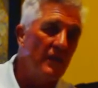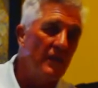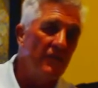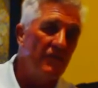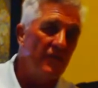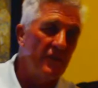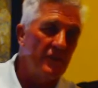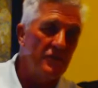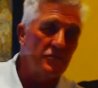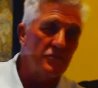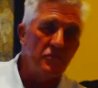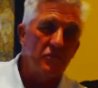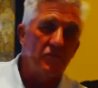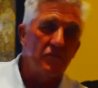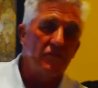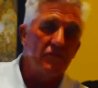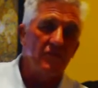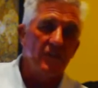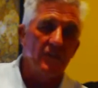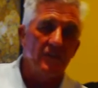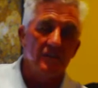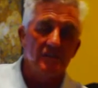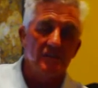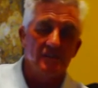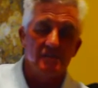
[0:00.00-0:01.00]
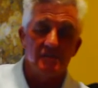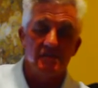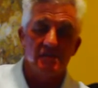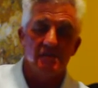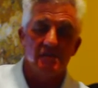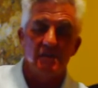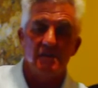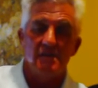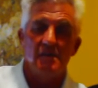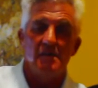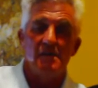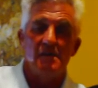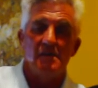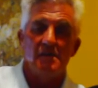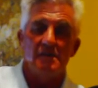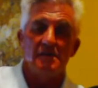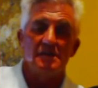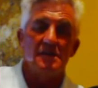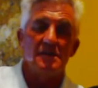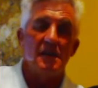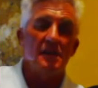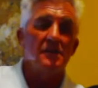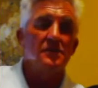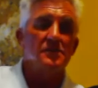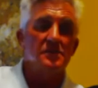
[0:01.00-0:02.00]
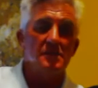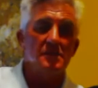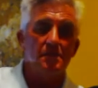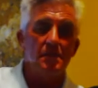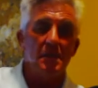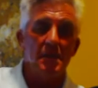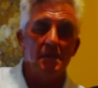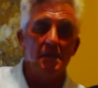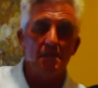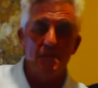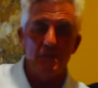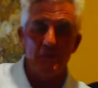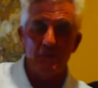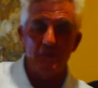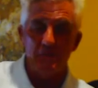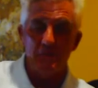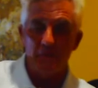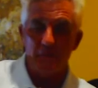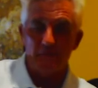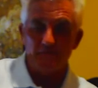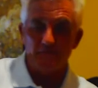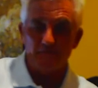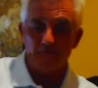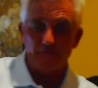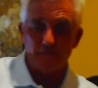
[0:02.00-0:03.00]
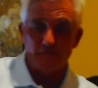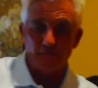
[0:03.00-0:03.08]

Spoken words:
individual villas. Because I used to be a builder.